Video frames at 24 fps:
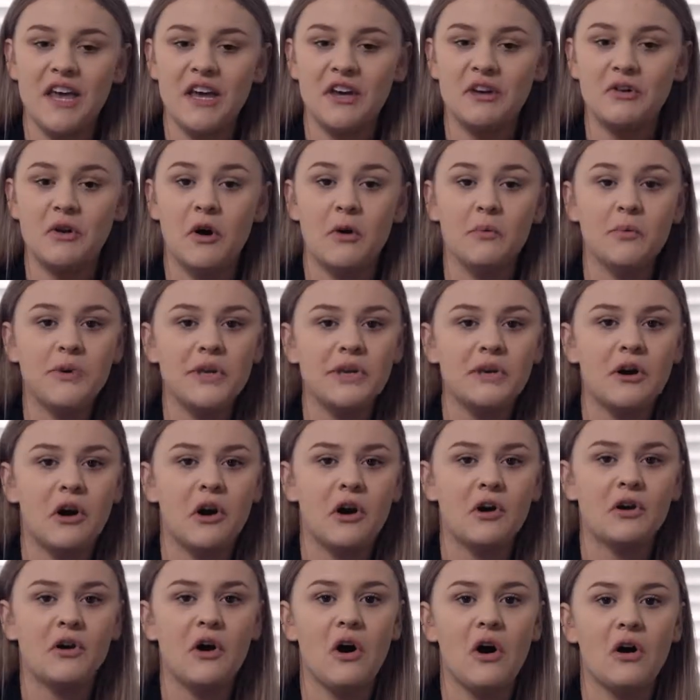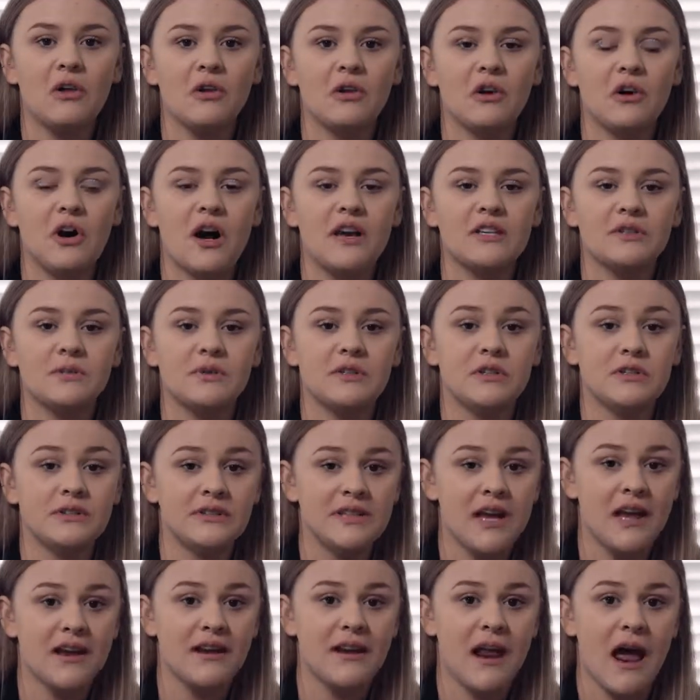a PR caller, as we
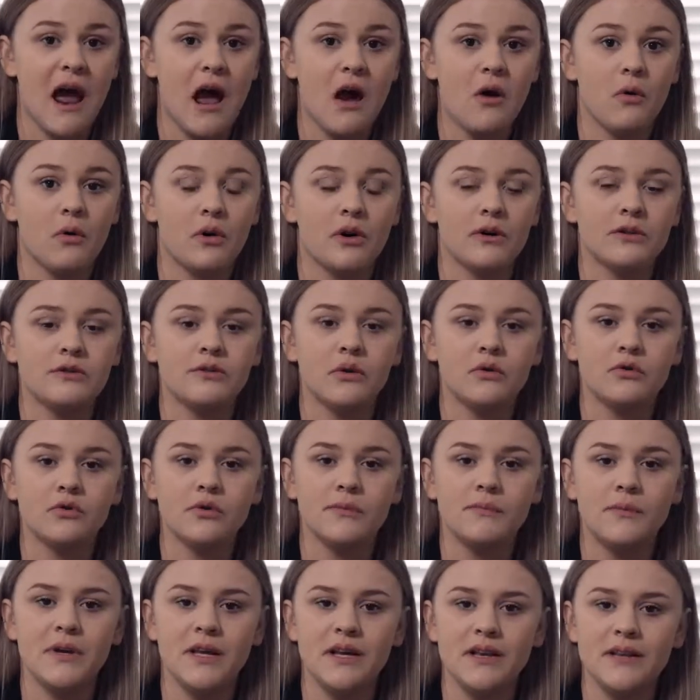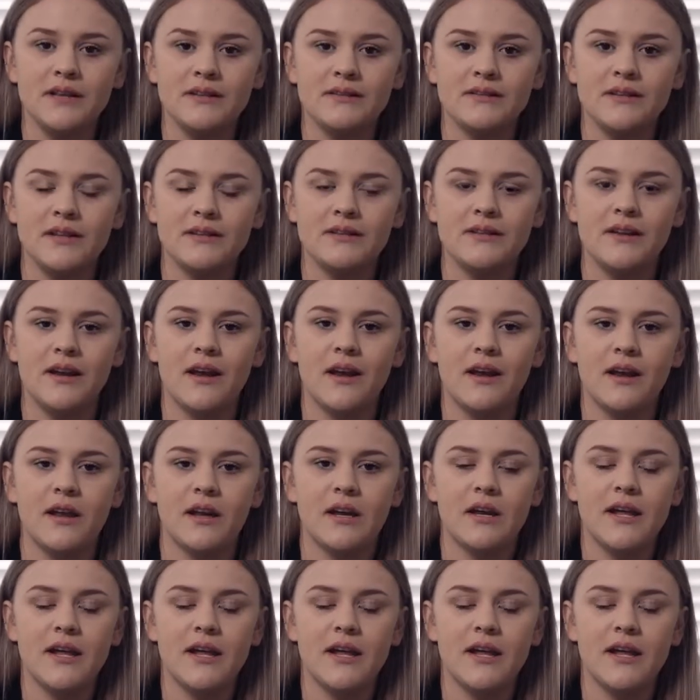say now, or a social media assistant.